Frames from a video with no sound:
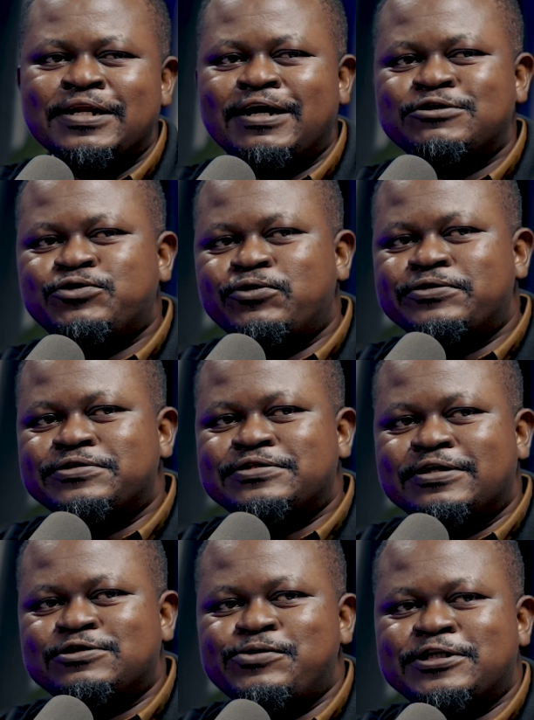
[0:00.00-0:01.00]
Now, join
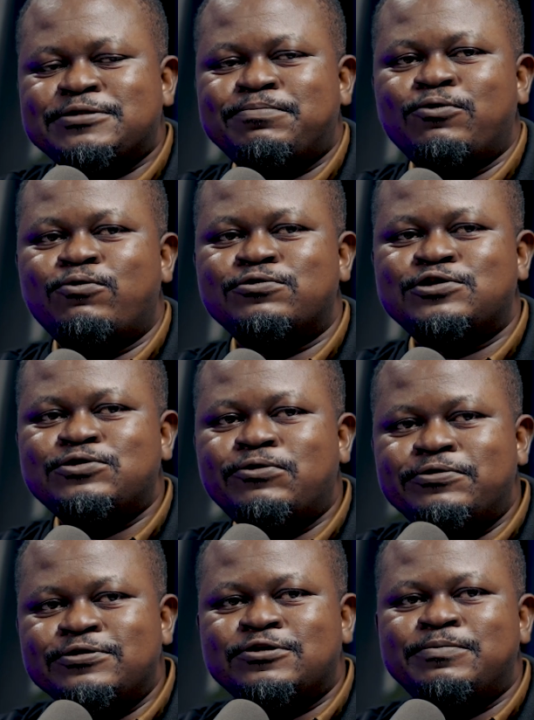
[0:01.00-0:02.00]
us as we explore
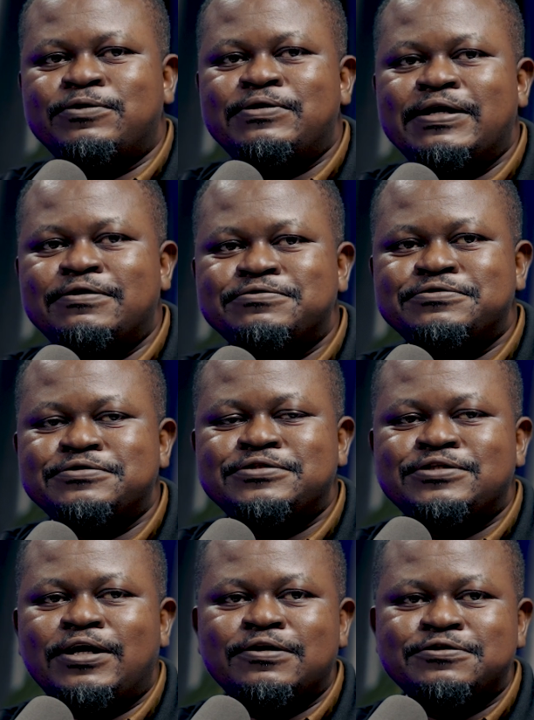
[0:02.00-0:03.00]
stories from
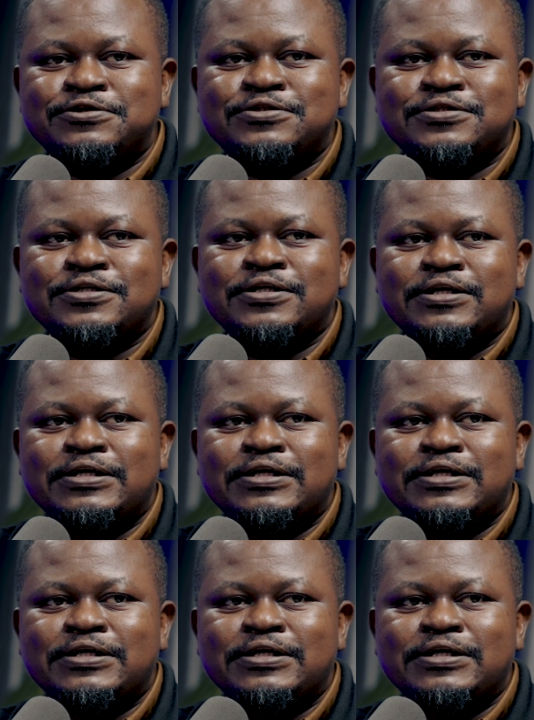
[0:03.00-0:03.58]
around us,